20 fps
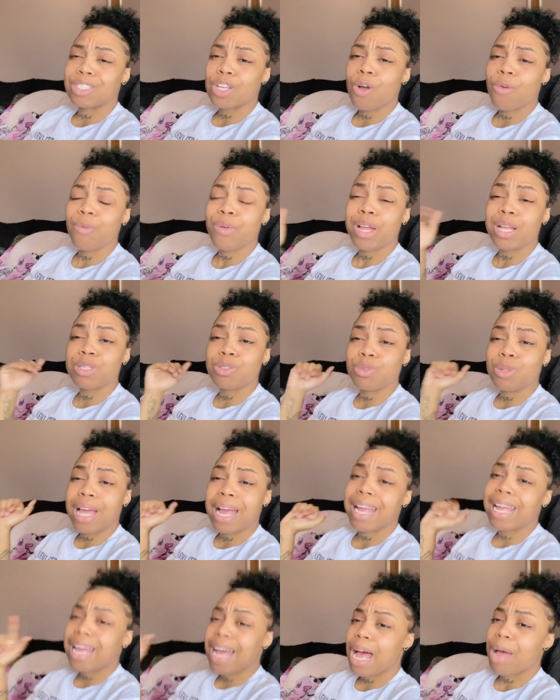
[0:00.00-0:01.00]
Don't forget to
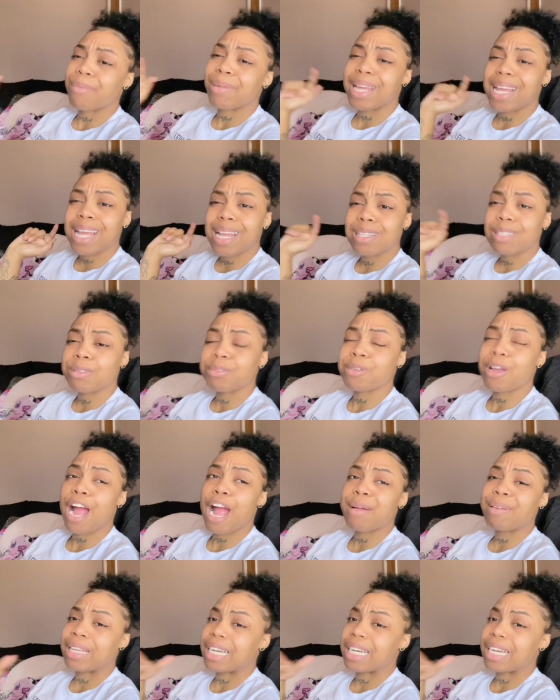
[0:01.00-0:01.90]
like, comment, and subscribe.